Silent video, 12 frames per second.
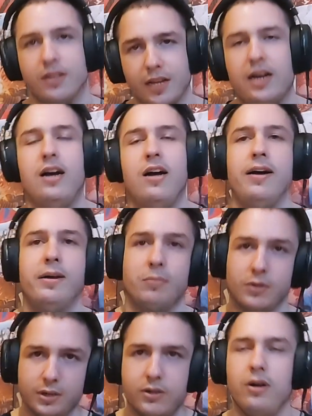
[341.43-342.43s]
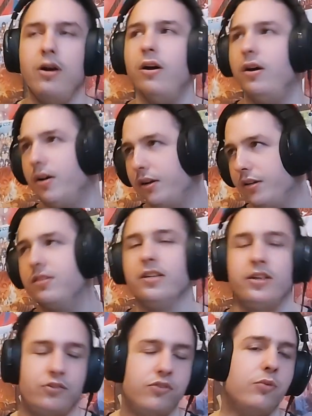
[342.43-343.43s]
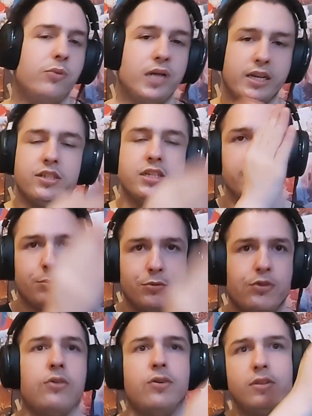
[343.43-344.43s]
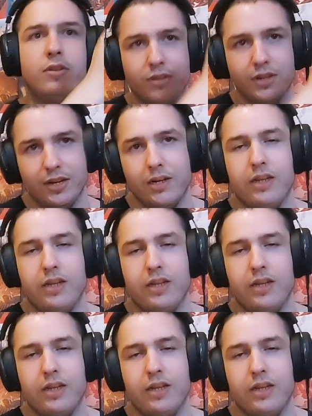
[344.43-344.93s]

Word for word: I'm caught, and just the way like she keeps the note,